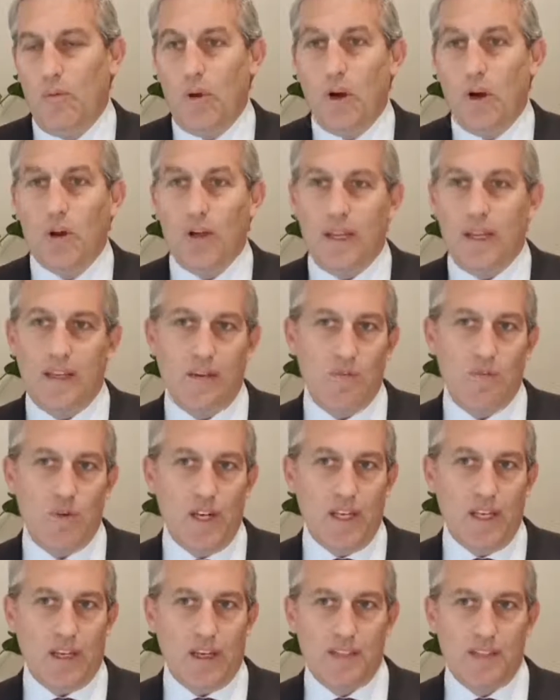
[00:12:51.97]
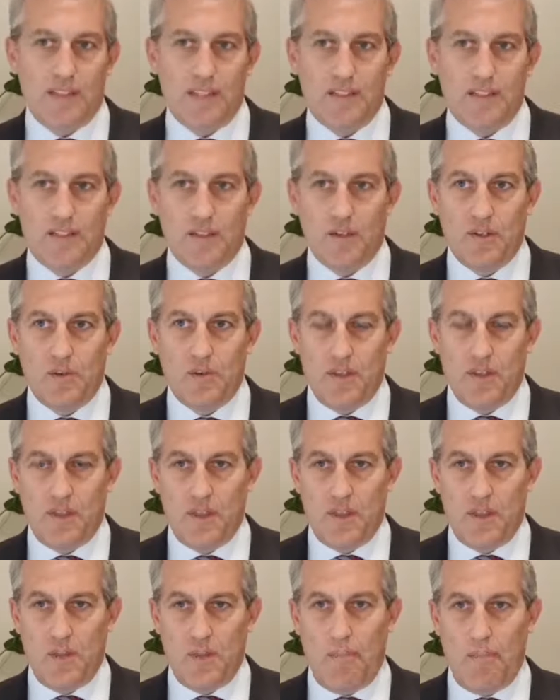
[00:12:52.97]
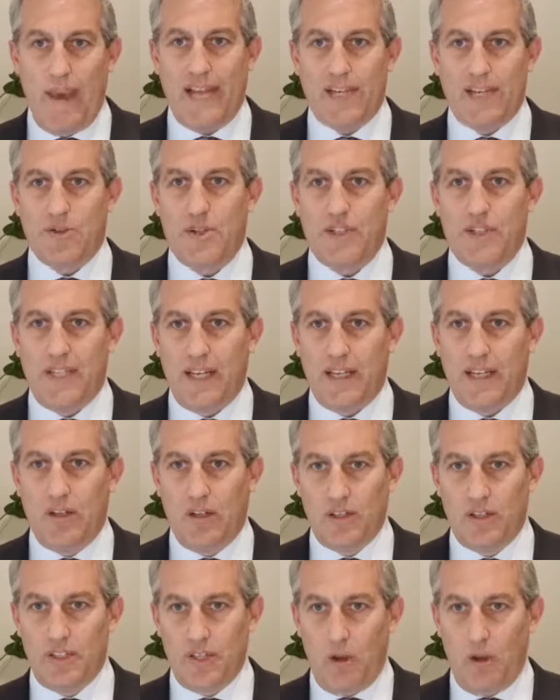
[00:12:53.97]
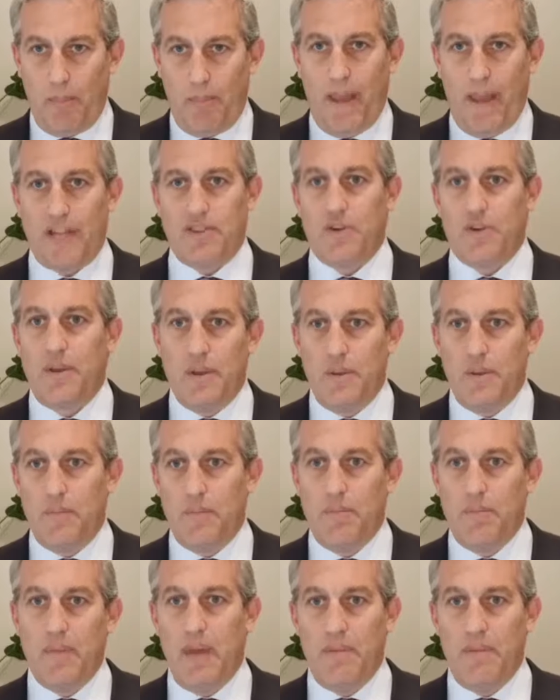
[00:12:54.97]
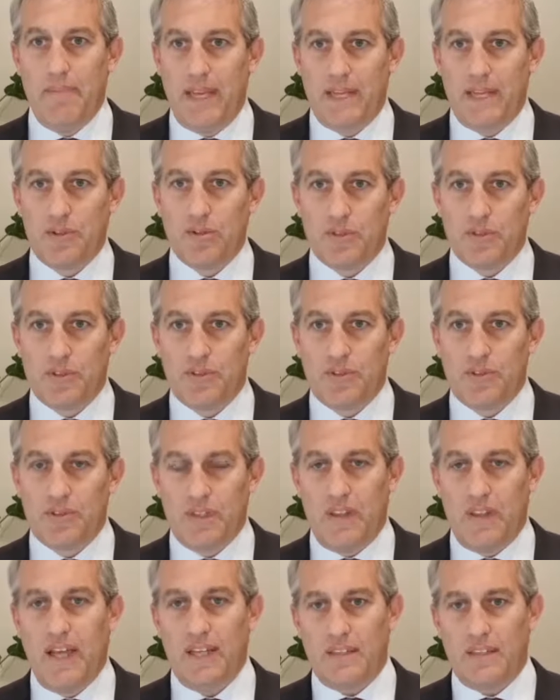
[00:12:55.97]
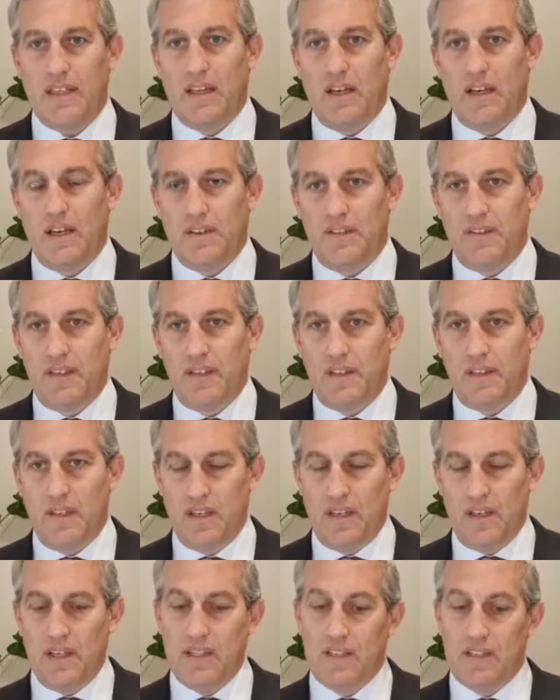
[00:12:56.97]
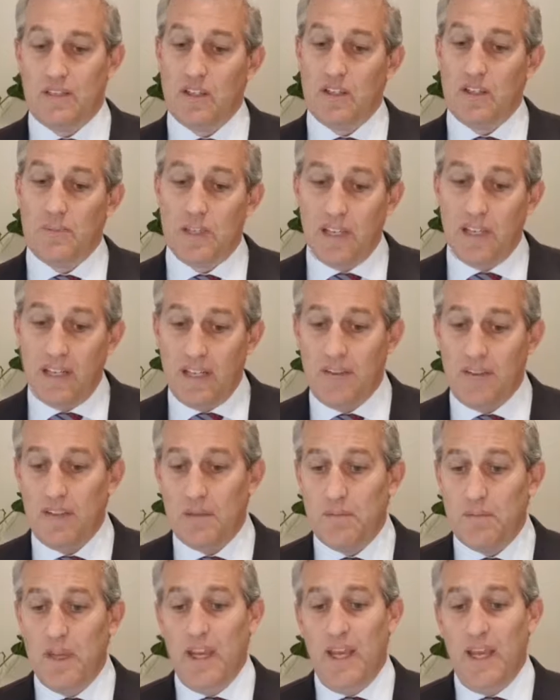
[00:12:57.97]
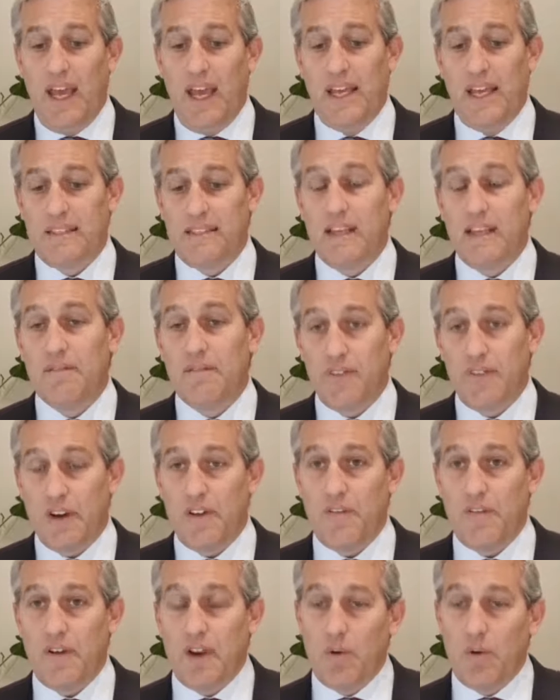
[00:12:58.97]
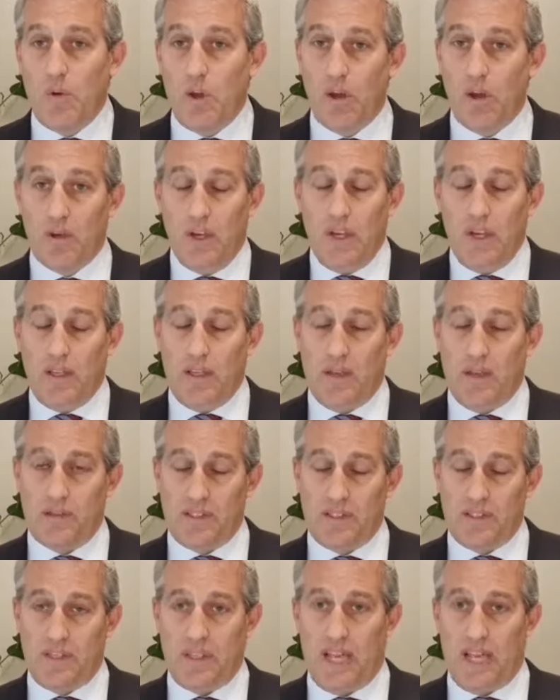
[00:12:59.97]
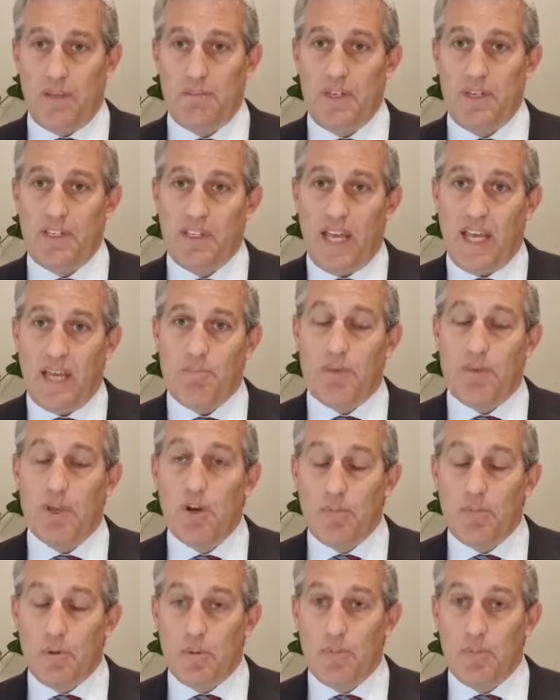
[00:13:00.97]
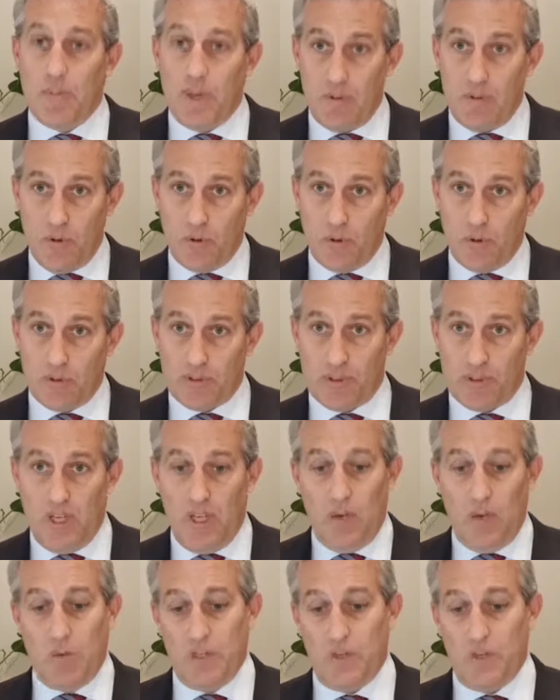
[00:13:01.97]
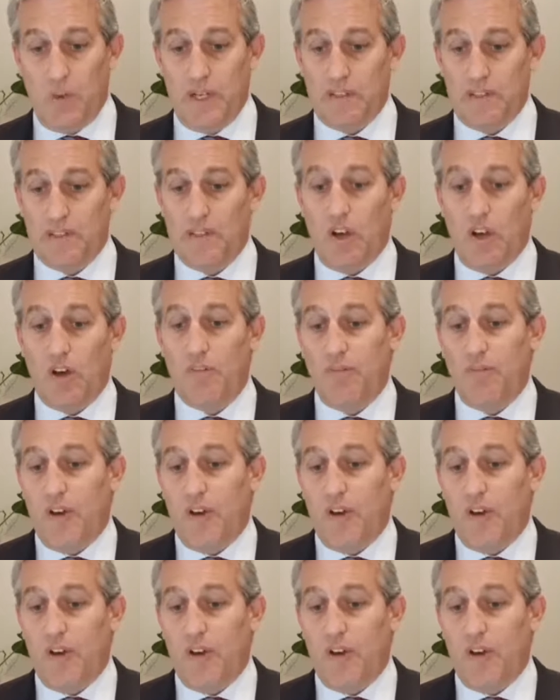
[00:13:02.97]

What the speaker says: Well, it really goes into the battery technology or battery and metals. So that's the kind of thing that you need to do. But lithium has done very, very well. There was a company today, Pilgrim Minerals, which went and sold